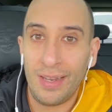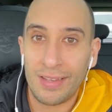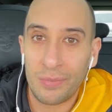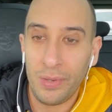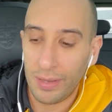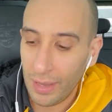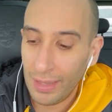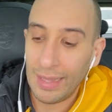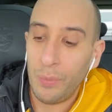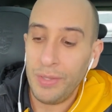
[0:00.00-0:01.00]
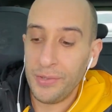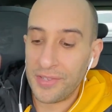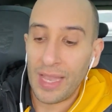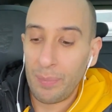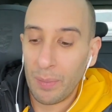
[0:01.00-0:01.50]
the next week. That when you
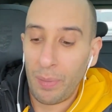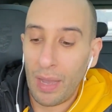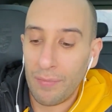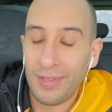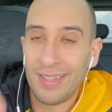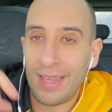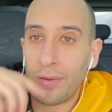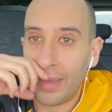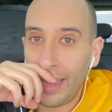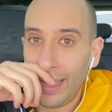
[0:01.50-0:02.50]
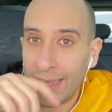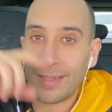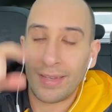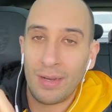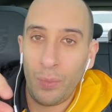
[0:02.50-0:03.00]
step above and you say, okay,
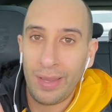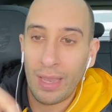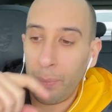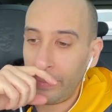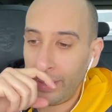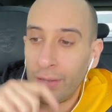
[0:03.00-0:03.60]
yes, I'm gonna wake up and